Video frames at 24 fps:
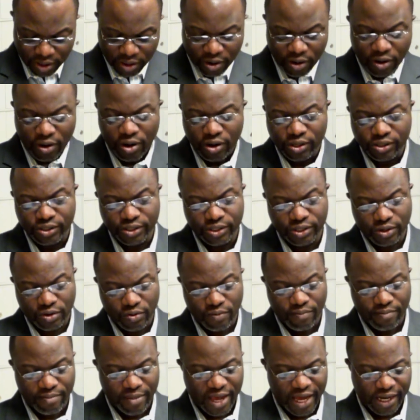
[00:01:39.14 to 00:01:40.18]
Also
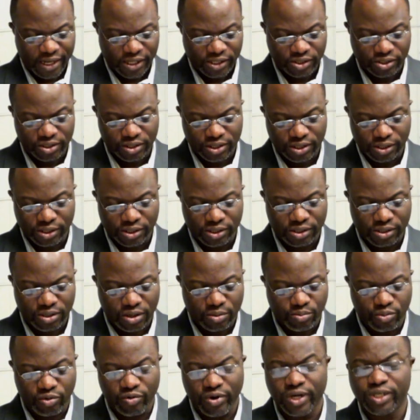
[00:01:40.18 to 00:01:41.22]
managers,
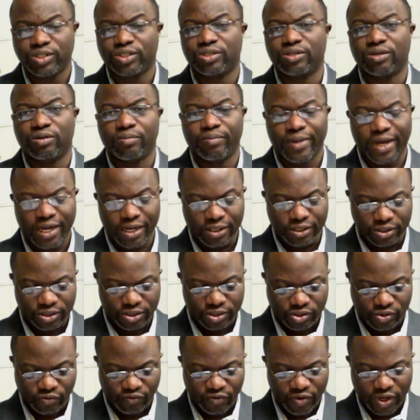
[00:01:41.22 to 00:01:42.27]
operational
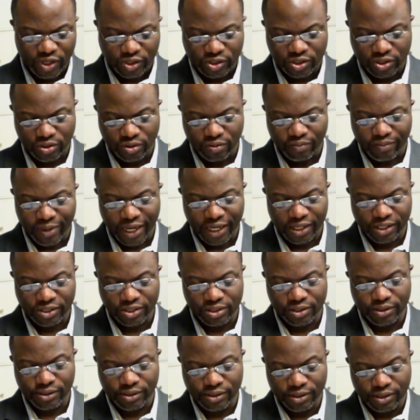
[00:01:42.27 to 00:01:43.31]
managers, functional
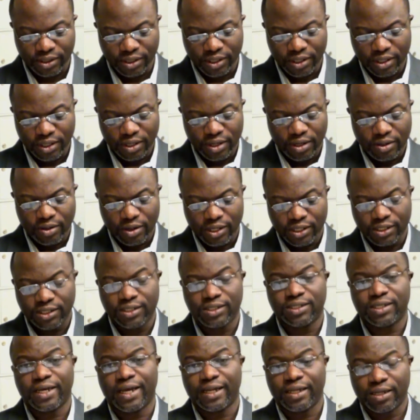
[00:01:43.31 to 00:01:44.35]
managers,
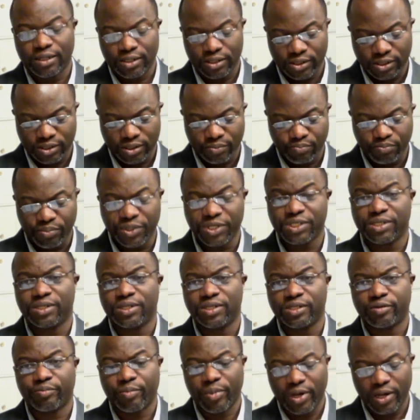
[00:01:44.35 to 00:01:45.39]
sellers,
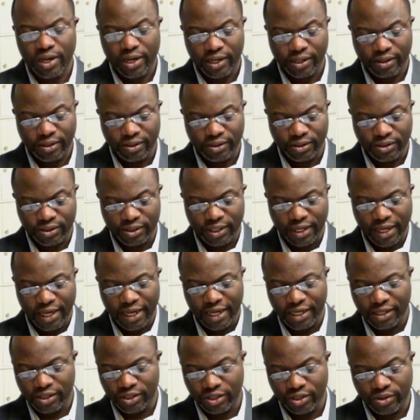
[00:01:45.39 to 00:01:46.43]
business partners,
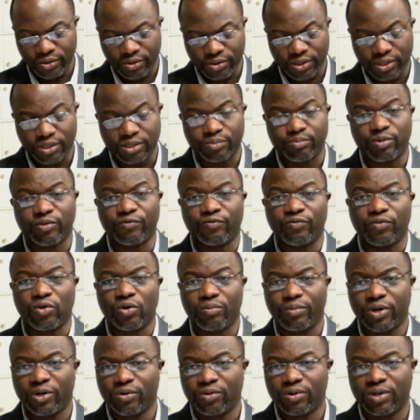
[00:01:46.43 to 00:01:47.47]
end users,
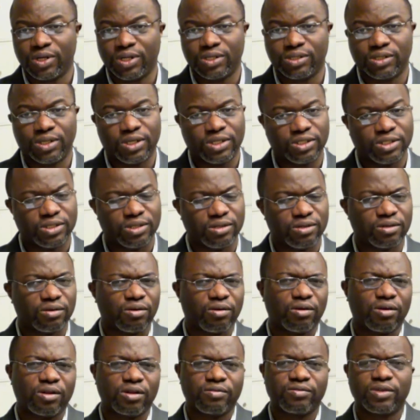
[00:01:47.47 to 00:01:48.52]
performing organizations.
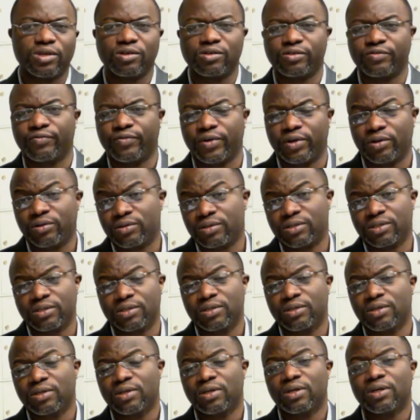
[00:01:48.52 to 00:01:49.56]
All of those folks,
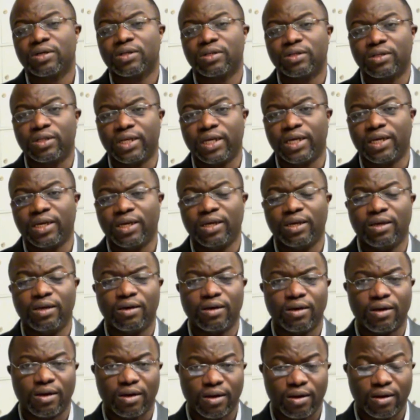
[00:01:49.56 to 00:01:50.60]
they
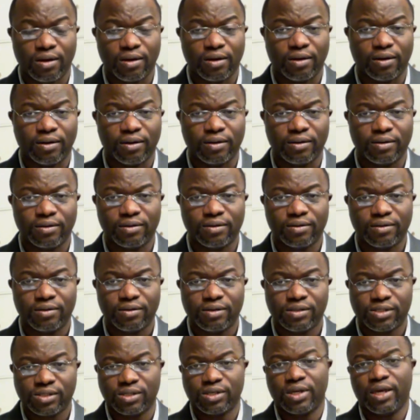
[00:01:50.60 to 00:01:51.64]
are
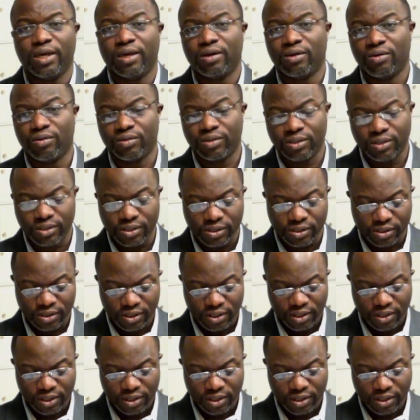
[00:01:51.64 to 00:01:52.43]
stakeholders.